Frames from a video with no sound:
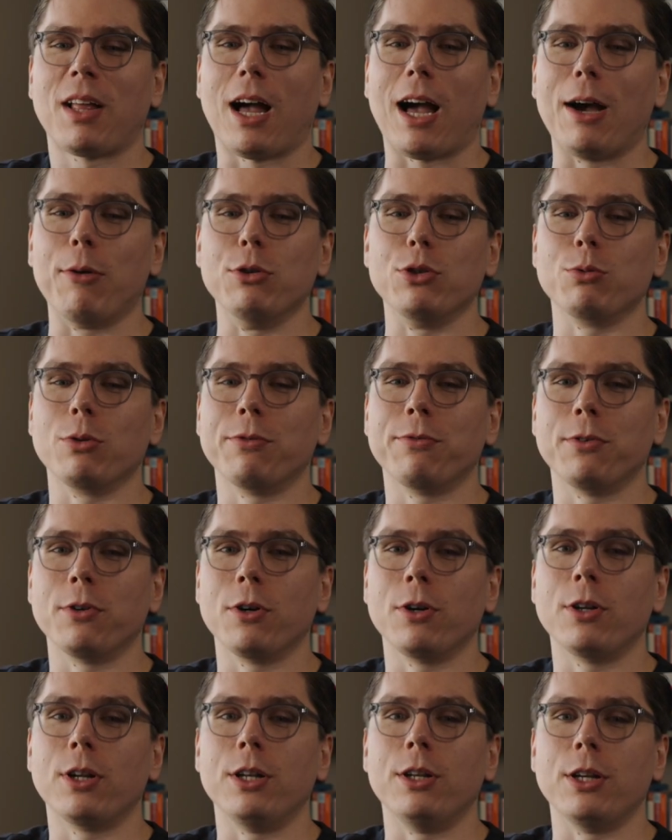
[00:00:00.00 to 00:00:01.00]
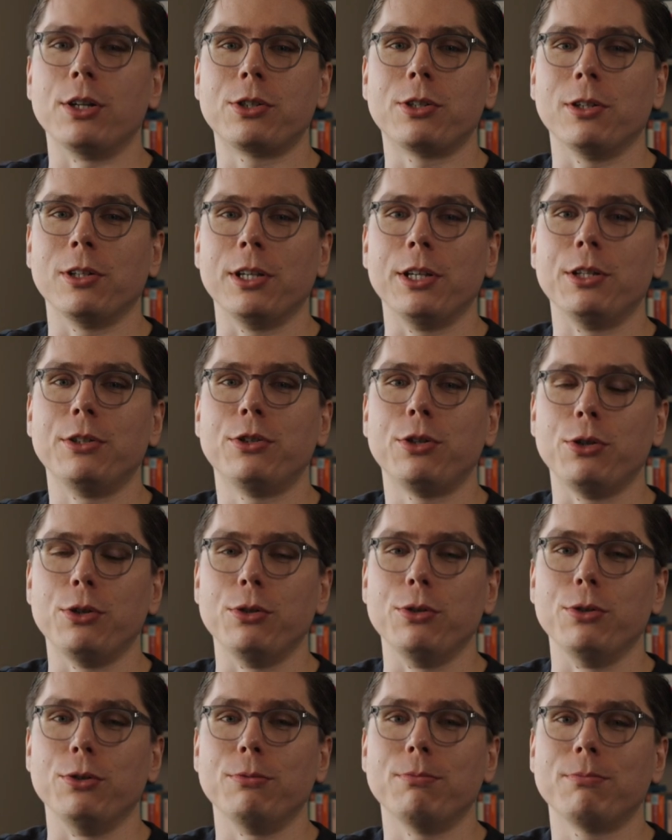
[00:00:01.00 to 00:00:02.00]
I was referred initially
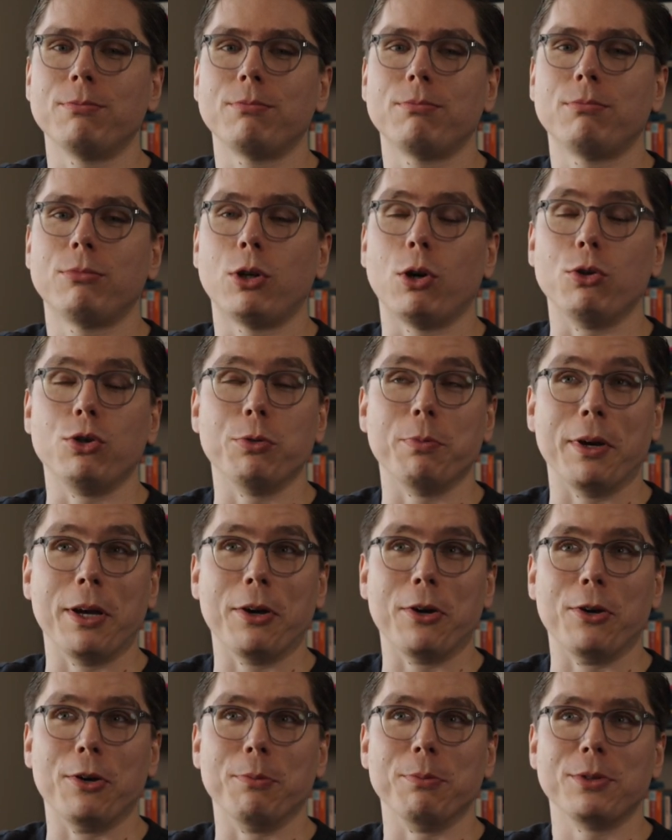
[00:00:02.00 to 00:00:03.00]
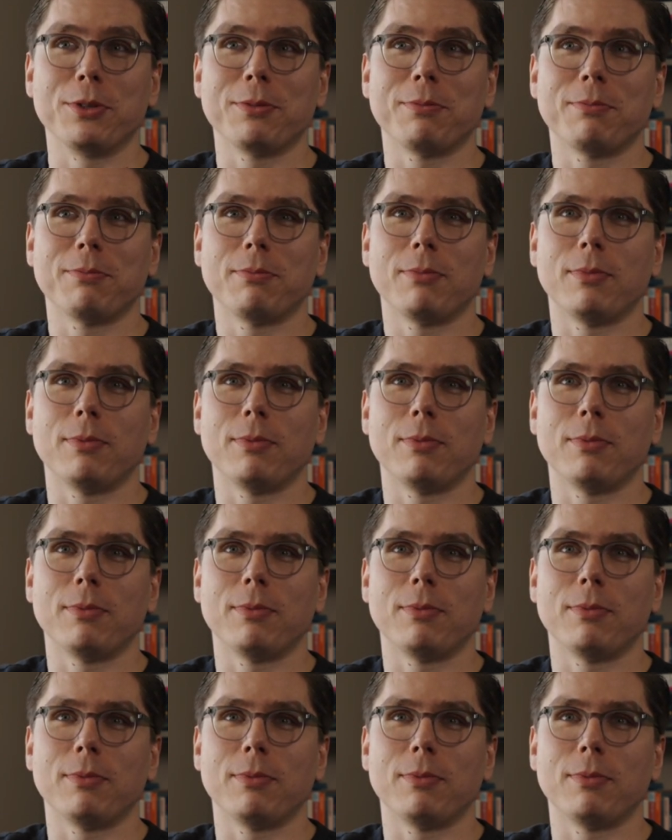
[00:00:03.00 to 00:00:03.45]
to Kochubey Homes